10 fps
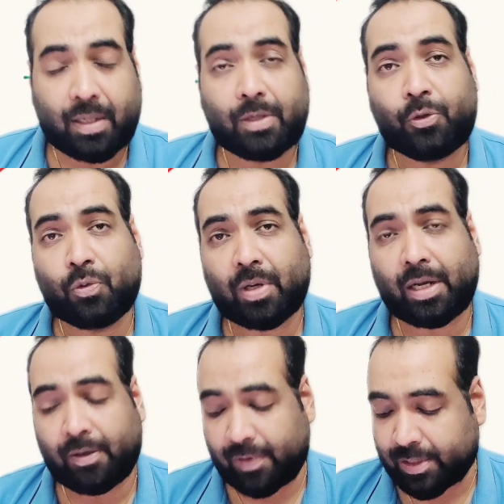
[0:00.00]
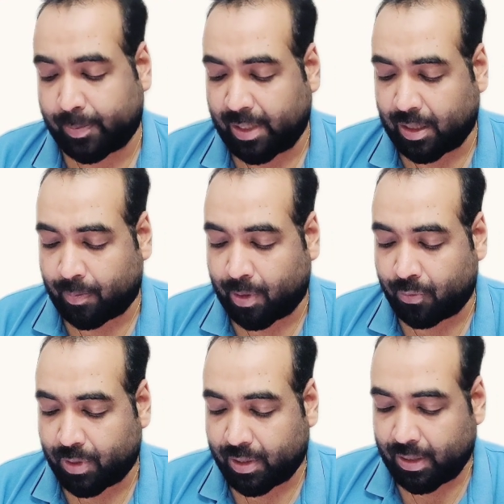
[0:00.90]
Your investment
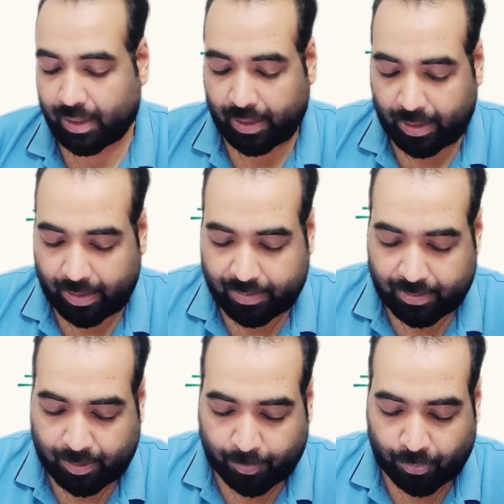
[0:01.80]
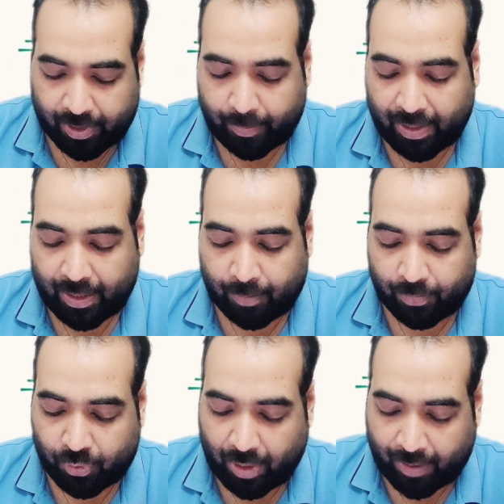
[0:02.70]
amount is supported by them.
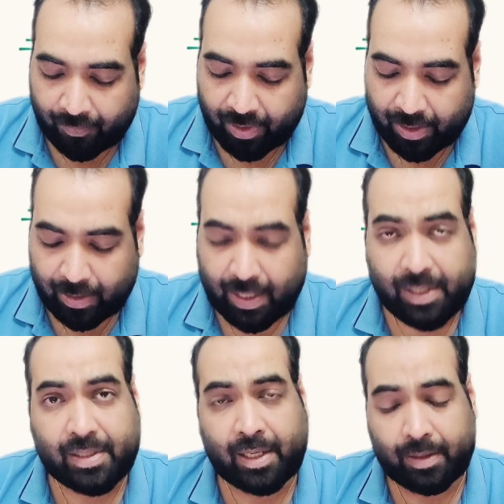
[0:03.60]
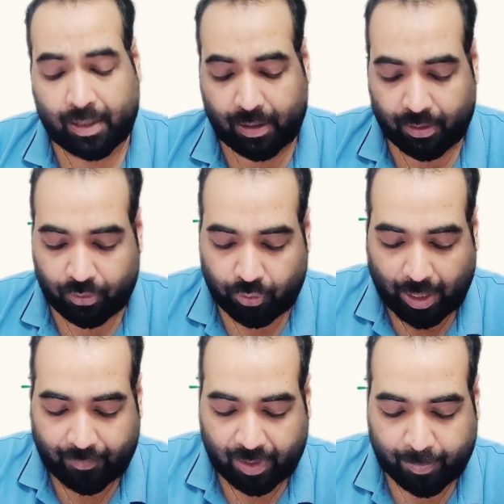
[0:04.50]
You haven't realized anything, you
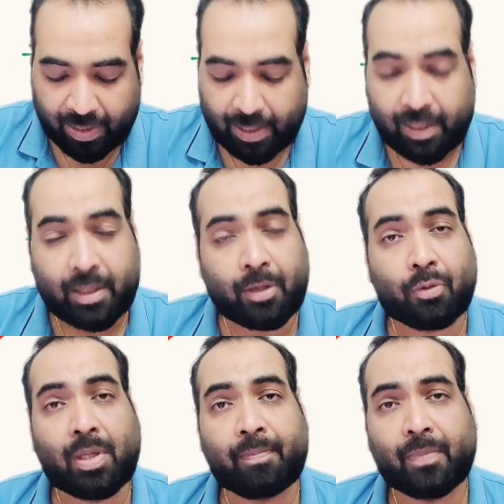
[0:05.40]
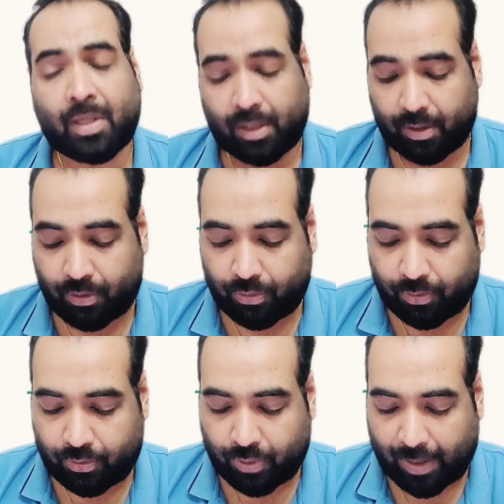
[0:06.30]
haven't paid anything to them.
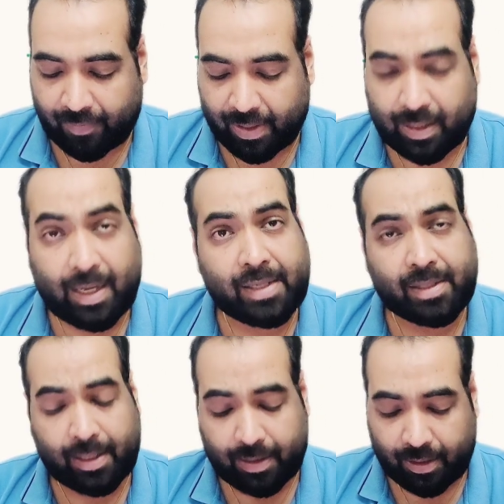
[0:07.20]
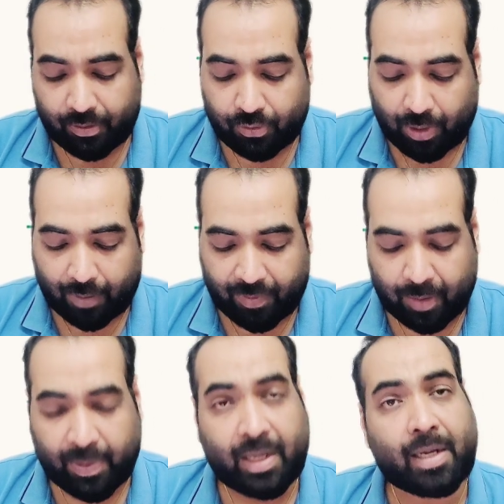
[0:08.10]
You haven't realized anything, you
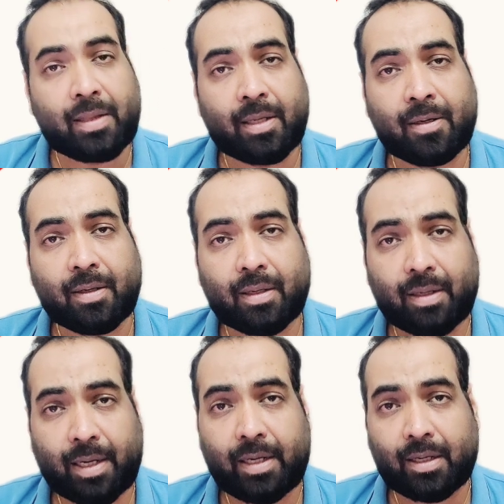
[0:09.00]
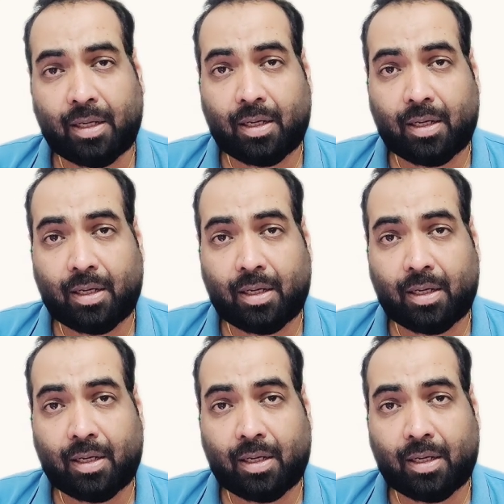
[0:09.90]
haven't paid anything, right?